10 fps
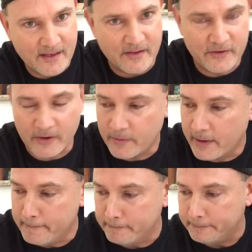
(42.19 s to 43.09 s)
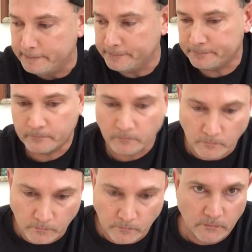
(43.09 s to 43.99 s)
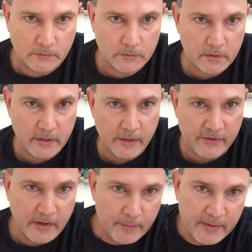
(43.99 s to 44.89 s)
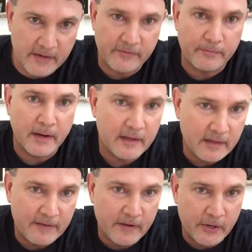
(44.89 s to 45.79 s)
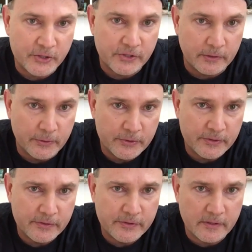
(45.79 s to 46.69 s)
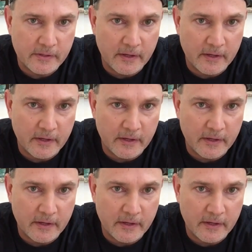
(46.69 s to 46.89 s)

And so here's another piece by Life Energy Solutions.